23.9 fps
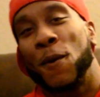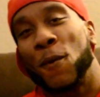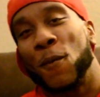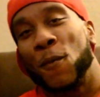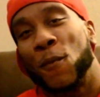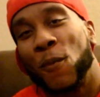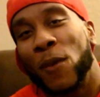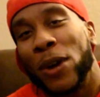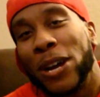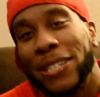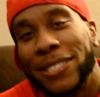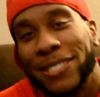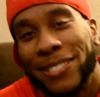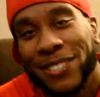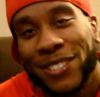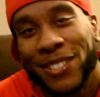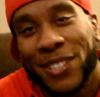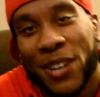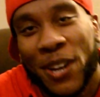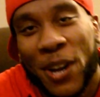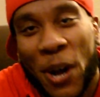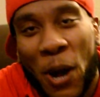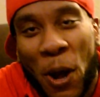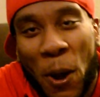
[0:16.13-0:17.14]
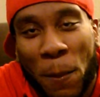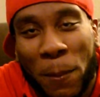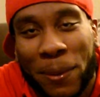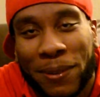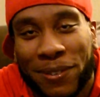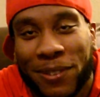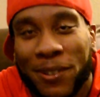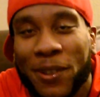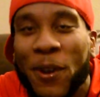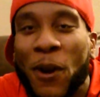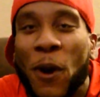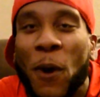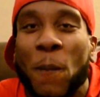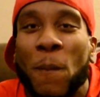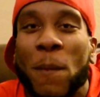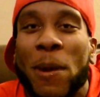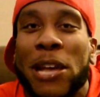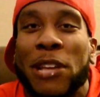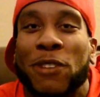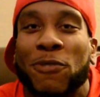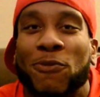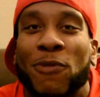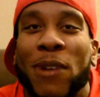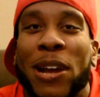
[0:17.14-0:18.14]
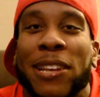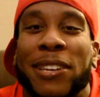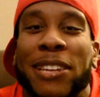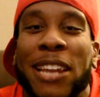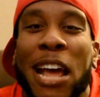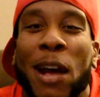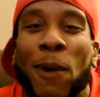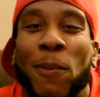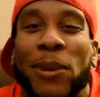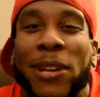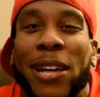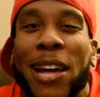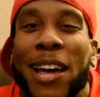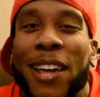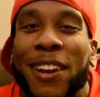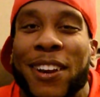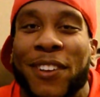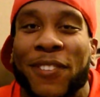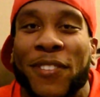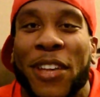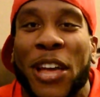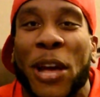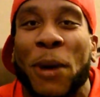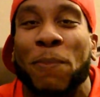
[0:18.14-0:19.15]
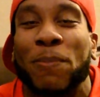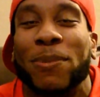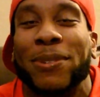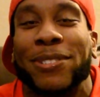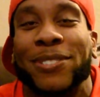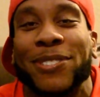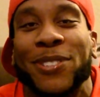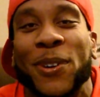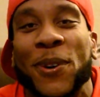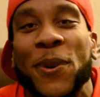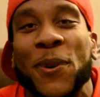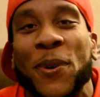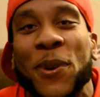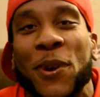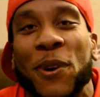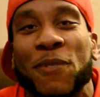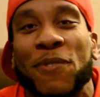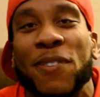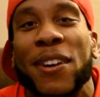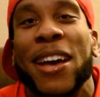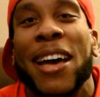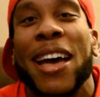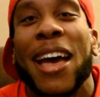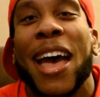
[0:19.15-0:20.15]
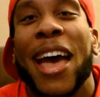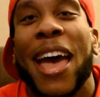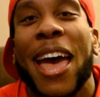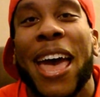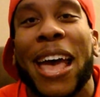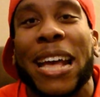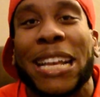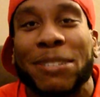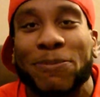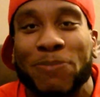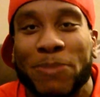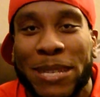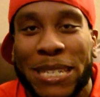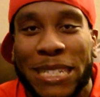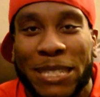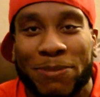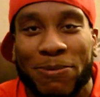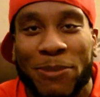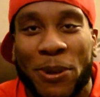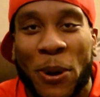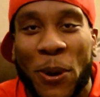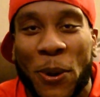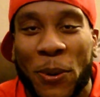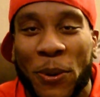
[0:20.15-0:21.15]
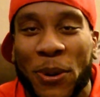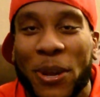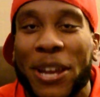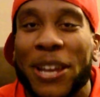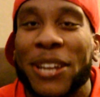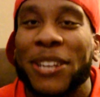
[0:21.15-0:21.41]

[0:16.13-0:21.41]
What's good, homies and homies? Right now, we got another episode of Ask Beastmode.